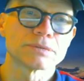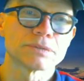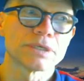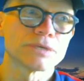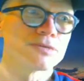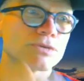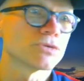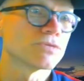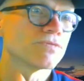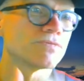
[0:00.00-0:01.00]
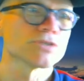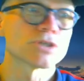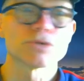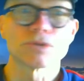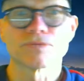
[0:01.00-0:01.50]
show
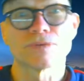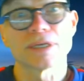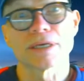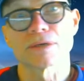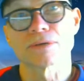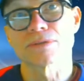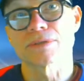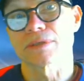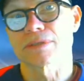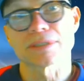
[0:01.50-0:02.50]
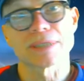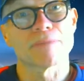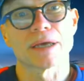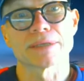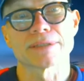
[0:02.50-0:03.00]
you videos step
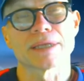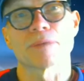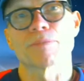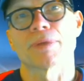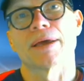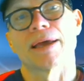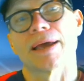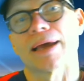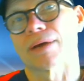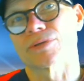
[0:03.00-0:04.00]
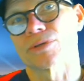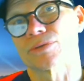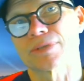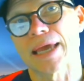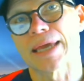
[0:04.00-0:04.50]
by step how to
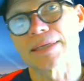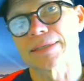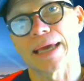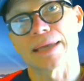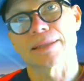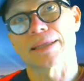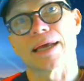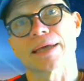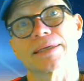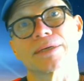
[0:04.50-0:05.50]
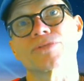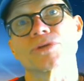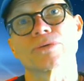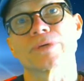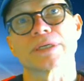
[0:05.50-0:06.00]
take data that I give
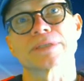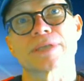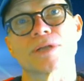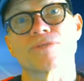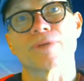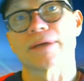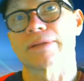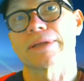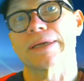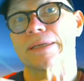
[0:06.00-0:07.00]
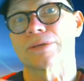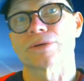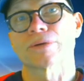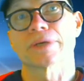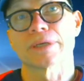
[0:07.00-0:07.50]
you in an Excel file and
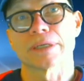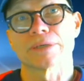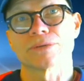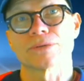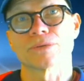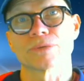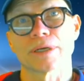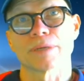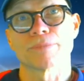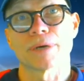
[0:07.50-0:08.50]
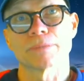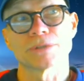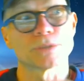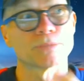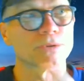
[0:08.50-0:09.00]
turn it into a
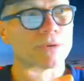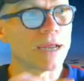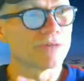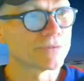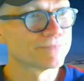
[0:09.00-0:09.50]
publishable graph.